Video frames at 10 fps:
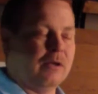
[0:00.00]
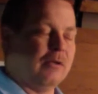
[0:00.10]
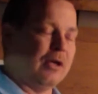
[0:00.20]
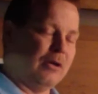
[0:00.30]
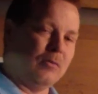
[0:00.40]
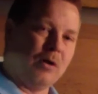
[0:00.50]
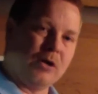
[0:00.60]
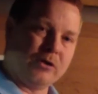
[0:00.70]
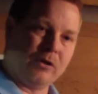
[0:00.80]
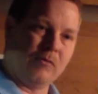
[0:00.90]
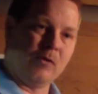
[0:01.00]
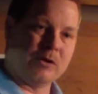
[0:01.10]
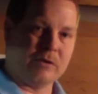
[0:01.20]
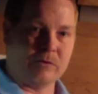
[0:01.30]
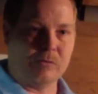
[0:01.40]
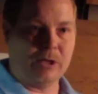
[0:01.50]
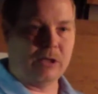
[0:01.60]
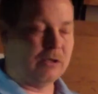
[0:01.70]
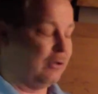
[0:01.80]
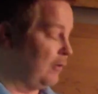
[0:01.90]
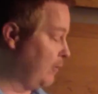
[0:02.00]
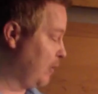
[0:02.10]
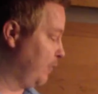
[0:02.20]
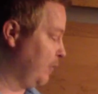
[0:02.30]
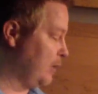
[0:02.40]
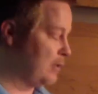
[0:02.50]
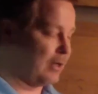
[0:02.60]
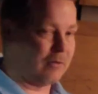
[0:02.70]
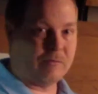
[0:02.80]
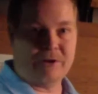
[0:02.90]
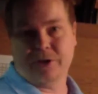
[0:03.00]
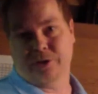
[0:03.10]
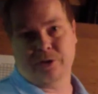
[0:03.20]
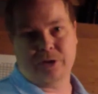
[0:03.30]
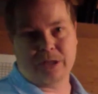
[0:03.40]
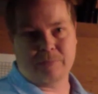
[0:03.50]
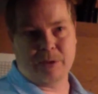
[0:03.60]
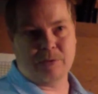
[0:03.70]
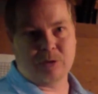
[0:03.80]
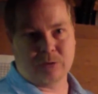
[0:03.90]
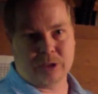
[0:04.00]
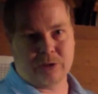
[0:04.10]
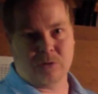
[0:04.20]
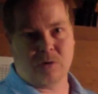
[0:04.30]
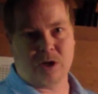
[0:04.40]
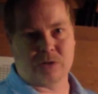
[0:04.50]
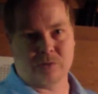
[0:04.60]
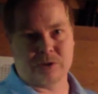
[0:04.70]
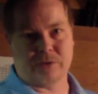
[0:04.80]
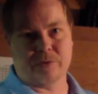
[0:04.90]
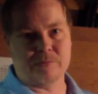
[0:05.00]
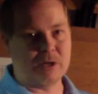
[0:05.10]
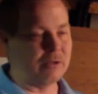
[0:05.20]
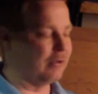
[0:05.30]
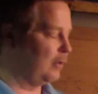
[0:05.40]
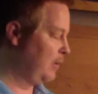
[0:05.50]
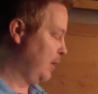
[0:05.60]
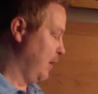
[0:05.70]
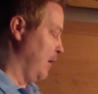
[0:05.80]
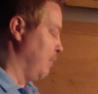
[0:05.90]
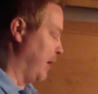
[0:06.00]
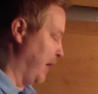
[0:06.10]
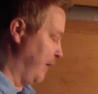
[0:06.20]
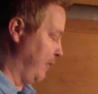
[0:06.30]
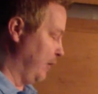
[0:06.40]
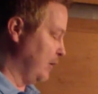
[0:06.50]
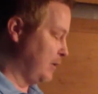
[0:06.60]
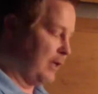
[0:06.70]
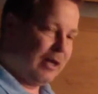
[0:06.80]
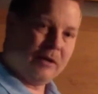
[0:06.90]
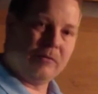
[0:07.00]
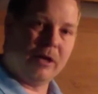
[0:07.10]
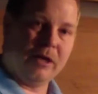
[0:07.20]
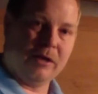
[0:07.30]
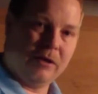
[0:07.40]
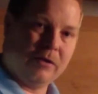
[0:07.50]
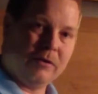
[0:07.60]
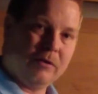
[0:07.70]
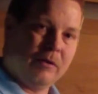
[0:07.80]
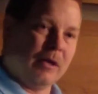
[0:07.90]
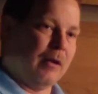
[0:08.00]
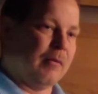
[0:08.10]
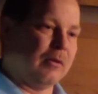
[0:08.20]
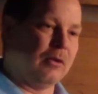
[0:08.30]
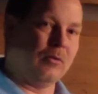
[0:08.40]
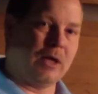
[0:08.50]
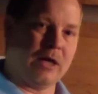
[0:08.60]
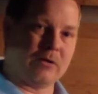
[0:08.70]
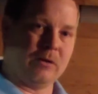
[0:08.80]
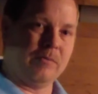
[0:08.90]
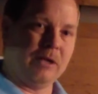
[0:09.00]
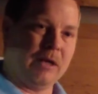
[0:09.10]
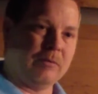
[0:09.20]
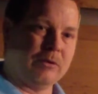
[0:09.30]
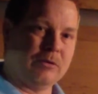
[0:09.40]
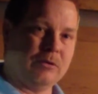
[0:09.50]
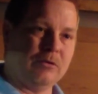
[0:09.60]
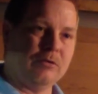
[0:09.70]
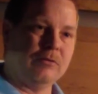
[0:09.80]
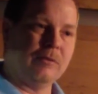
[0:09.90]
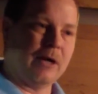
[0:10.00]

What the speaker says: that you're washing once every week. You have other fleets that are very dirty that maybe you're only getting to wash once every month. By having this kit right here, you will actually be able to